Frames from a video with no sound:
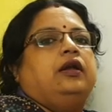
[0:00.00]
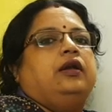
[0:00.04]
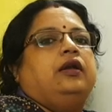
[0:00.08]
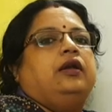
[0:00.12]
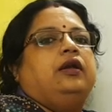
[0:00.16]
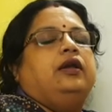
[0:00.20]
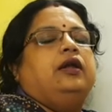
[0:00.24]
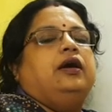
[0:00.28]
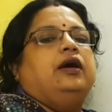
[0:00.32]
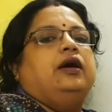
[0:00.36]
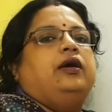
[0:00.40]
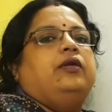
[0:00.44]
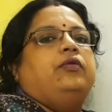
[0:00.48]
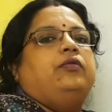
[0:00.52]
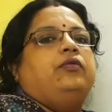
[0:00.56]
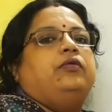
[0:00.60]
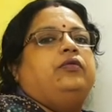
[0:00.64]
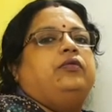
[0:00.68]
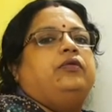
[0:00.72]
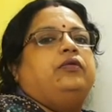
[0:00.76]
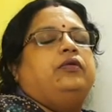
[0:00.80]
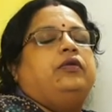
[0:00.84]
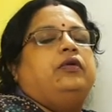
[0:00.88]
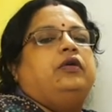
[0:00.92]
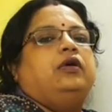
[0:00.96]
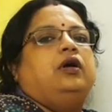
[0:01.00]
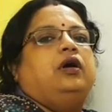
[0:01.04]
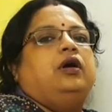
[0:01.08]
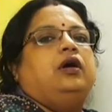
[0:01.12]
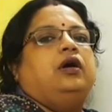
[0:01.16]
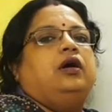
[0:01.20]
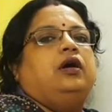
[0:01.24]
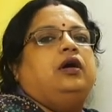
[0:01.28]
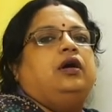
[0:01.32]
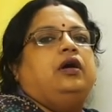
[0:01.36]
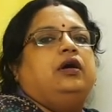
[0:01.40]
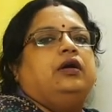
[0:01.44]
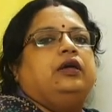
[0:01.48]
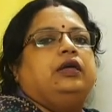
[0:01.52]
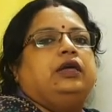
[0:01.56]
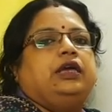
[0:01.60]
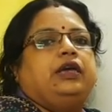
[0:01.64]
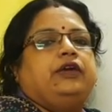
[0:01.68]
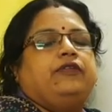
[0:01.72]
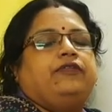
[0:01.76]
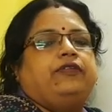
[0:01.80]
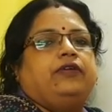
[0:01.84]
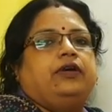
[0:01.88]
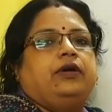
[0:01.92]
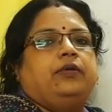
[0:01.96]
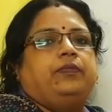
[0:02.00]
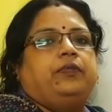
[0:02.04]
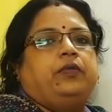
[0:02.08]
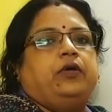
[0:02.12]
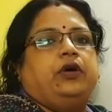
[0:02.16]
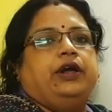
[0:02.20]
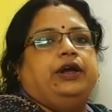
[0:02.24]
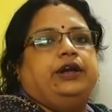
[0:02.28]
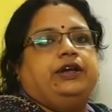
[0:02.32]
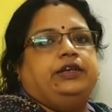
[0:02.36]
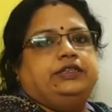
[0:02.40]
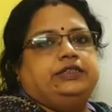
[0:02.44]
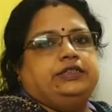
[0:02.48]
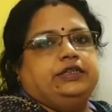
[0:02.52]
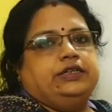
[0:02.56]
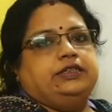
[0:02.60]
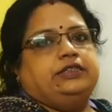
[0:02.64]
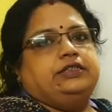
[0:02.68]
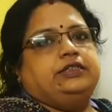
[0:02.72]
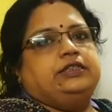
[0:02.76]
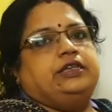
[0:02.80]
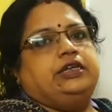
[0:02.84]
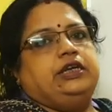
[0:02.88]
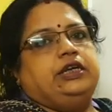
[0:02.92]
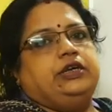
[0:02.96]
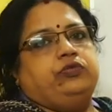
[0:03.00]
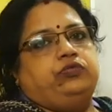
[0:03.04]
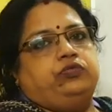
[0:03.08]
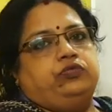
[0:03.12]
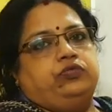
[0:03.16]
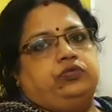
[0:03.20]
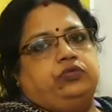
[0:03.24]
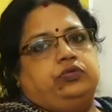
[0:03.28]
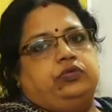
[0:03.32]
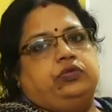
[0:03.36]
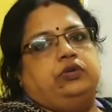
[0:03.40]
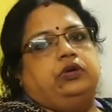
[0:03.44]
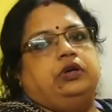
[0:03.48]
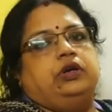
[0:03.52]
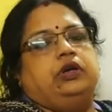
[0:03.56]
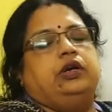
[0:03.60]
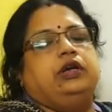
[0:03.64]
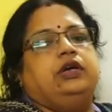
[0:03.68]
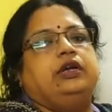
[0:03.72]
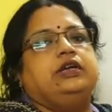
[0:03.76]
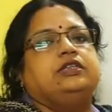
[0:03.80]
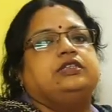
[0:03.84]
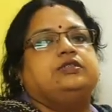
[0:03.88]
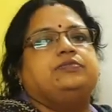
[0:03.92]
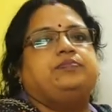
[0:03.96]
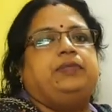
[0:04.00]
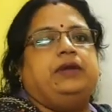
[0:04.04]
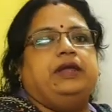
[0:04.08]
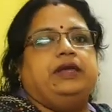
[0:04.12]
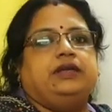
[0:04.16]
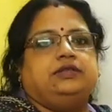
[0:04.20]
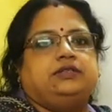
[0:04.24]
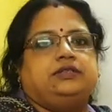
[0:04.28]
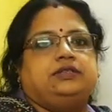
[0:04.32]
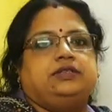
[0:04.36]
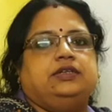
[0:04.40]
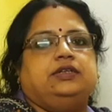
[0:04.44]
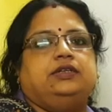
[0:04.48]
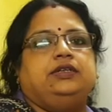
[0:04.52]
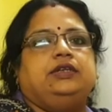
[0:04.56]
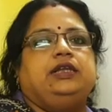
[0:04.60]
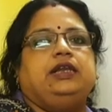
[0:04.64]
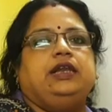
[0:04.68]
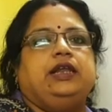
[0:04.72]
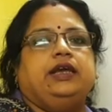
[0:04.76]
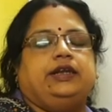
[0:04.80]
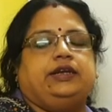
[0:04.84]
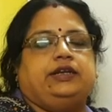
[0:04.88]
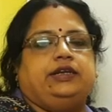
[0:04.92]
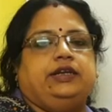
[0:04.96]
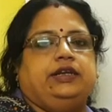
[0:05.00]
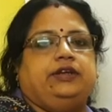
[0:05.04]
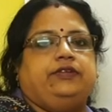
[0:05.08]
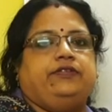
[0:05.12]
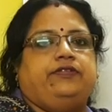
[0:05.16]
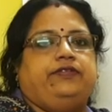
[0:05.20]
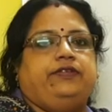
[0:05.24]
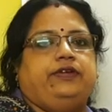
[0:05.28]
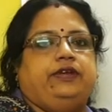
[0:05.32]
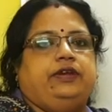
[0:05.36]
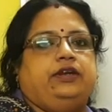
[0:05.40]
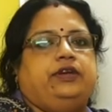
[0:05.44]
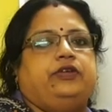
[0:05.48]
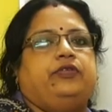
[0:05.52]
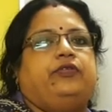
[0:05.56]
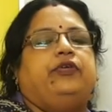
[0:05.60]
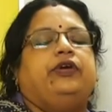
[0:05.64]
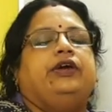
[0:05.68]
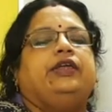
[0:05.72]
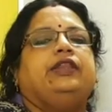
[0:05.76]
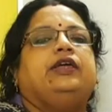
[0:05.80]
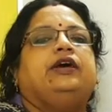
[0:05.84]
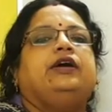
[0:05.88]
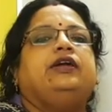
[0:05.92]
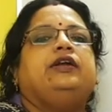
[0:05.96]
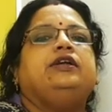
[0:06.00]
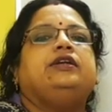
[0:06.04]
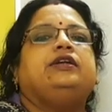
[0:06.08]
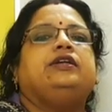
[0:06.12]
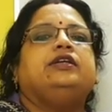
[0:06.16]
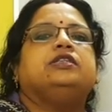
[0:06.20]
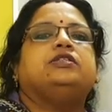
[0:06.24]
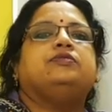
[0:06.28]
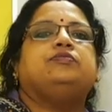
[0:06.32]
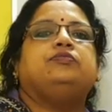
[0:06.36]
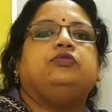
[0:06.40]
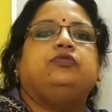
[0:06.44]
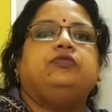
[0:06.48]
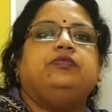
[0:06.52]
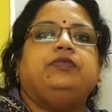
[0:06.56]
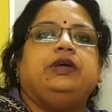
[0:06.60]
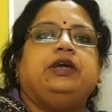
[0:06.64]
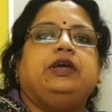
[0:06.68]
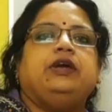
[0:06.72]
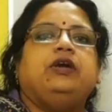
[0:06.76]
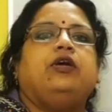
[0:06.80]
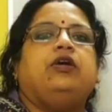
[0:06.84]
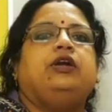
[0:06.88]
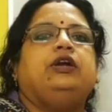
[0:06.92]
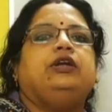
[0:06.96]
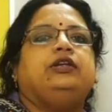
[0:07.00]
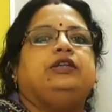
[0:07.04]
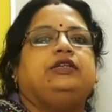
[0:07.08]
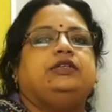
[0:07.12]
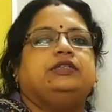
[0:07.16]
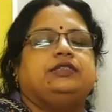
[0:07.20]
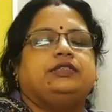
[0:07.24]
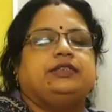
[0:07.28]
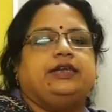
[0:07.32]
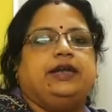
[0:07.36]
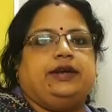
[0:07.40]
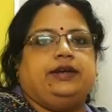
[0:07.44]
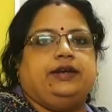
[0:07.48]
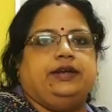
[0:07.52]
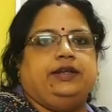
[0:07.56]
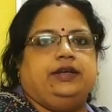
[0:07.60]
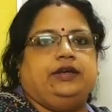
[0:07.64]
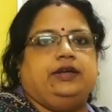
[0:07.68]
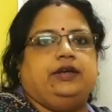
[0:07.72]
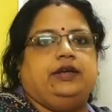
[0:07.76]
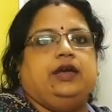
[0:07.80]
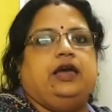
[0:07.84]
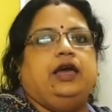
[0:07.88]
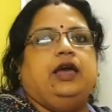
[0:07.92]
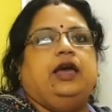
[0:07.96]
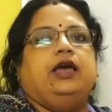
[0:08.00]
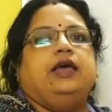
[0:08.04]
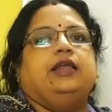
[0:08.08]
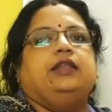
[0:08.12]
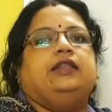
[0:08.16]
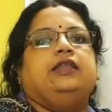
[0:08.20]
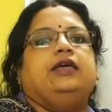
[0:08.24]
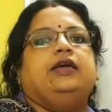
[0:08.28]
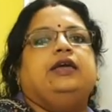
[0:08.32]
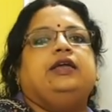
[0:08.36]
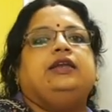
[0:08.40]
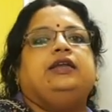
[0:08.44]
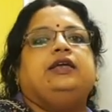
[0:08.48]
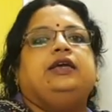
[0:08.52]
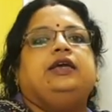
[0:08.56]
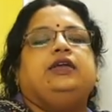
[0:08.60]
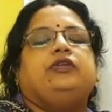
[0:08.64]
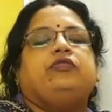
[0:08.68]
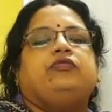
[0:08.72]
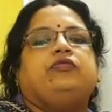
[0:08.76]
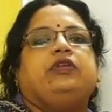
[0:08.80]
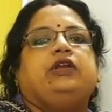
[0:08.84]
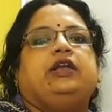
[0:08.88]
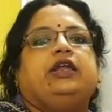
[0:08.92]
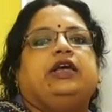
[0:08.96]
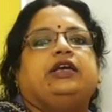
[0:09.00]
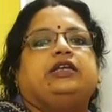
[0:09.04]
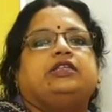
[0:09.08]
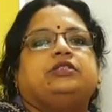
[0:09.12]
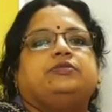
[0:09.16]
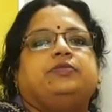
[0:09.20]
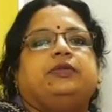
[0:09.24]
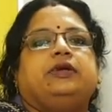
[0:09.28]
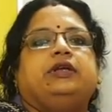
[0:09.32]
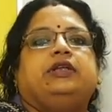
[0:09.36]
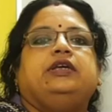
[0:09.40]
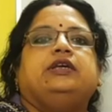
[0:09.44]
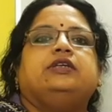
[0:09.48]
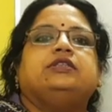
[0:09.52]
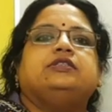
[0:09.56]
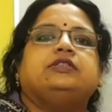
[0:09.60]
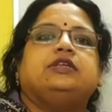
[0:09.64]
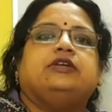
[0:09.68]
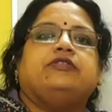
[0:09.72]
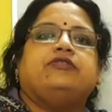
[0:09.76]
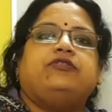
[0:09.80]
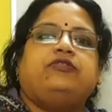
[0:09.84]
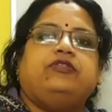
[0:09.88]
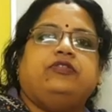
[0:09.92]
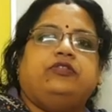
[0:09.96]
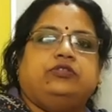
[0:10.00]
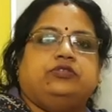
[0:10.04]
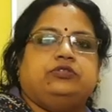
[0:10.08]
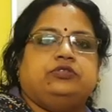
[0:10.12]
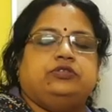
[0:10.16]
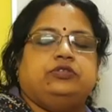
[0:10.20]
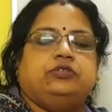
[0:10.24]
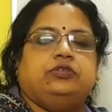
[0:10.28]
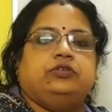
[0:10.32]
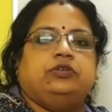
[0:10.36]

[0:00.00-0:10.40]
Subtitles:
Now, if a point charge Q is placed in electric field, whether it is moving or it is static, then it will experience a force.